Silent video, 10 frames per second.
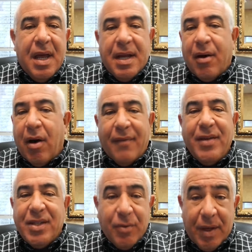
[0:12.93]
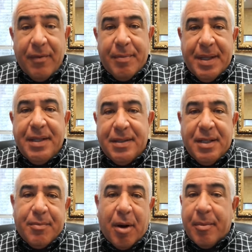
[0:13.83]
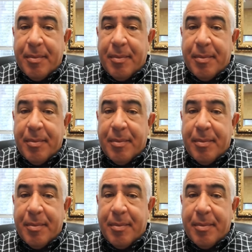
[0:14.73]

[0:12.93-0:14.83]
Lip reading: Now obviously we have a BDC department